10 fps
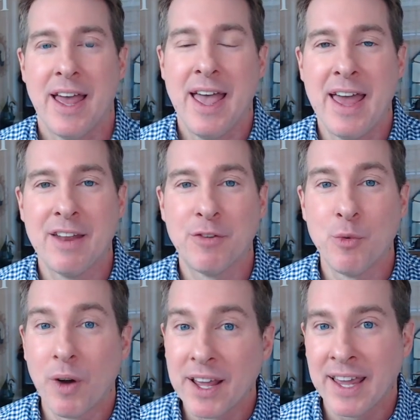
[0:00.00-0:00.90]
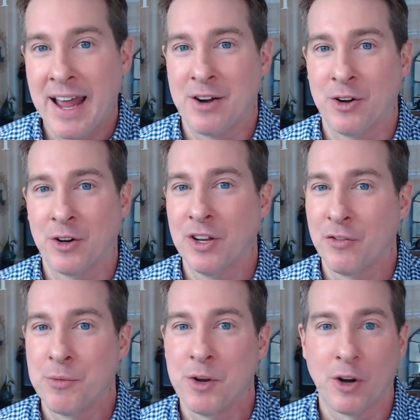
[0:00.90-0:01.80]
And if you want to get out early
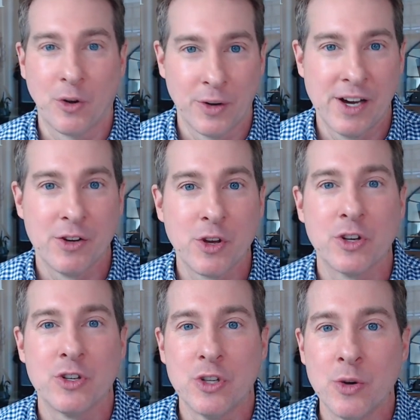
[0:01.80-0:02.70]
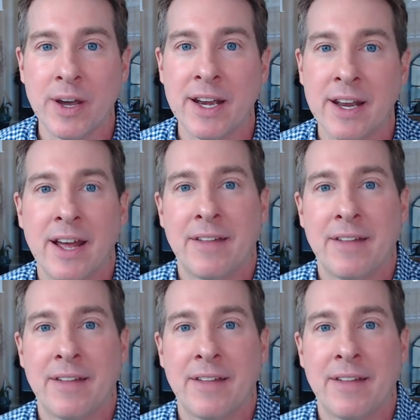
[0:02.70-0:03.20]
from your career, you could do it.